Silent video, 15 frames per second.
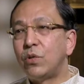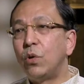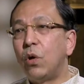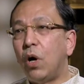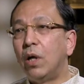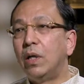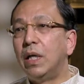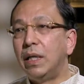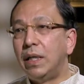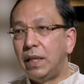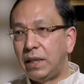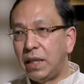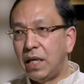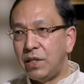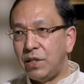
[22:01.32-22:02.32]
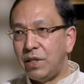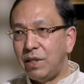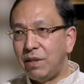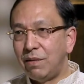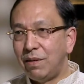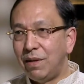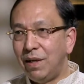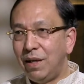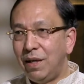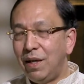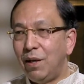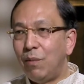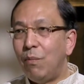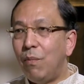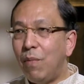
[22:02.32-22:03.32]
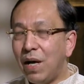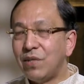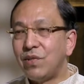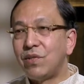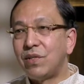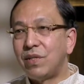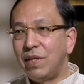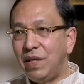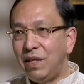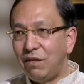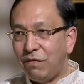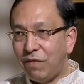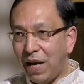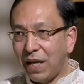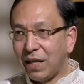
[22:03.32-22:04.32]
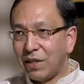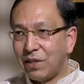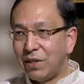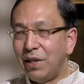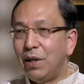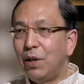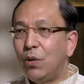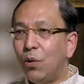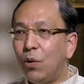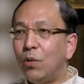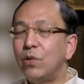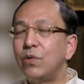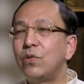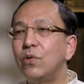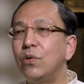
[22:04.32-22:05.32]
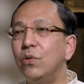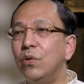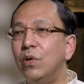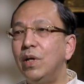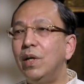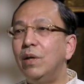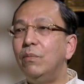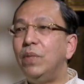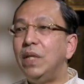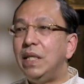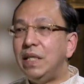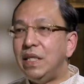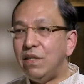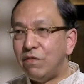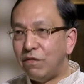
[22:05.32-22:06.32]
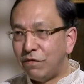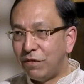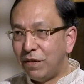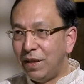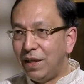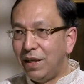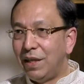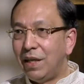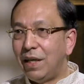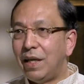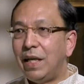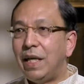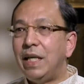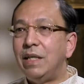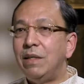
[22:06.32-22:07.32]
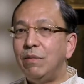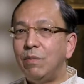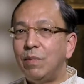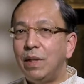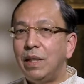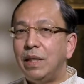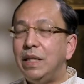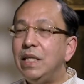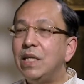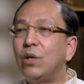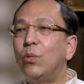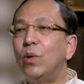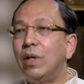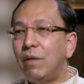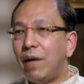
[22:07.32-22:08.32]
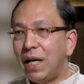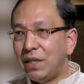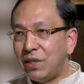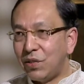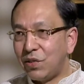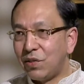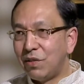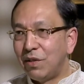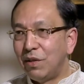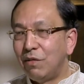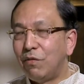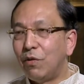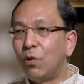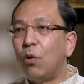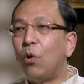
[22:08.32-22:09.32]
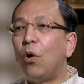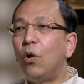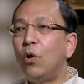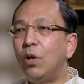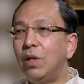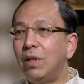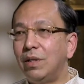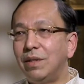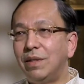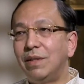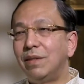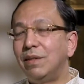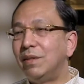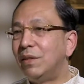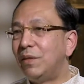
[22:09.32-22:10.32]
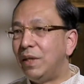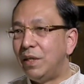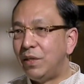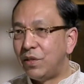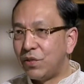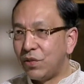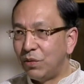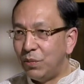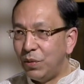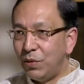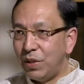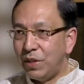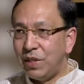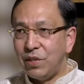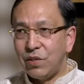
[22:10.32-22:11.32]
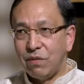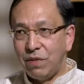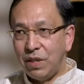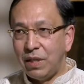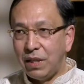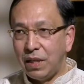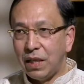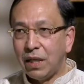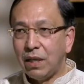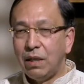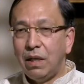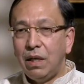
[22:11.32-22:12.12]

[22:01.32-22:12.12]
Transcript: to honor Netaji must, in fact, also believe in equal rights for all the religious communities of India.